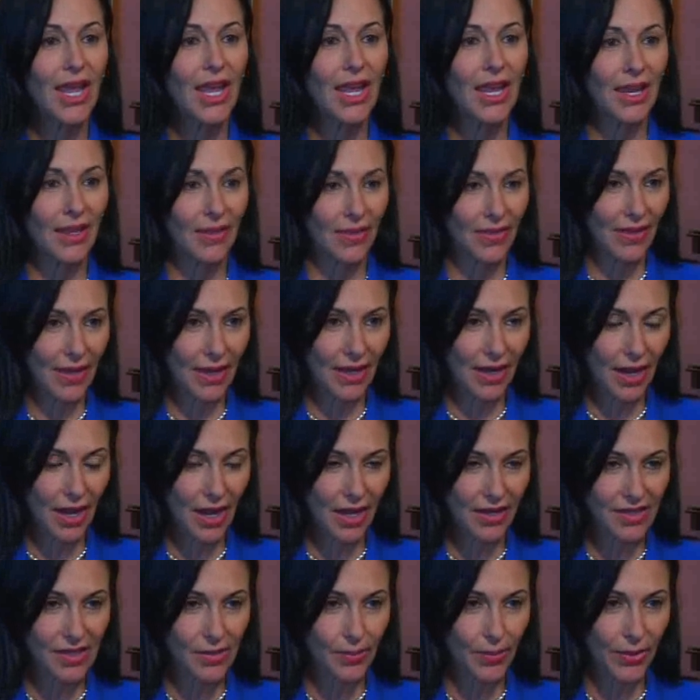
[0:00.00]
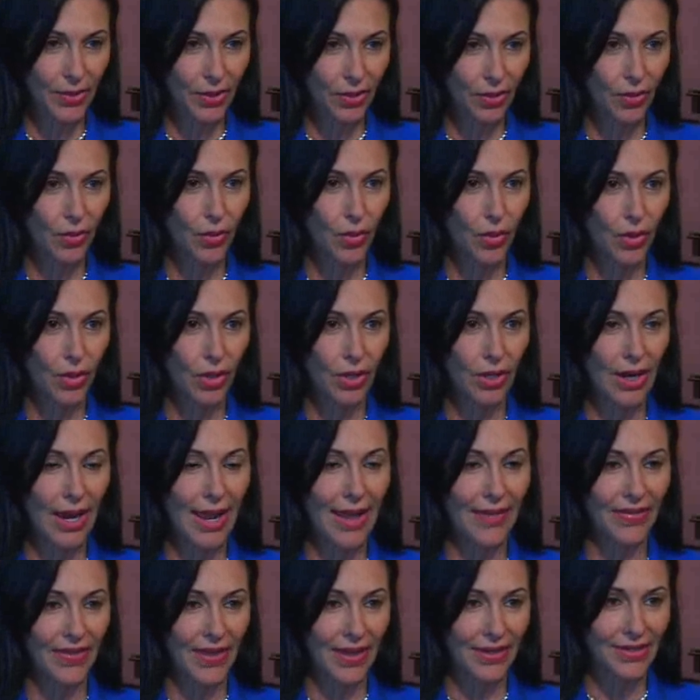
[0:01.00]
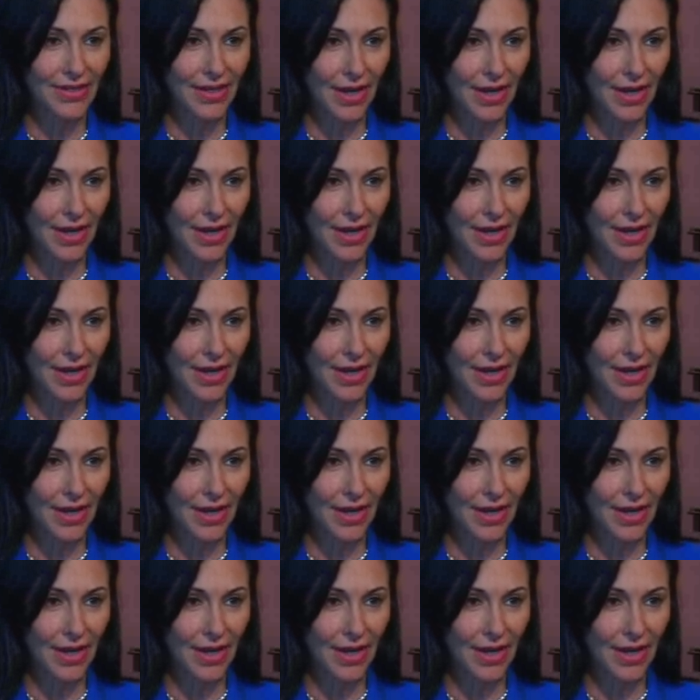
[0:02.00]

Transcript: in that hospital or at that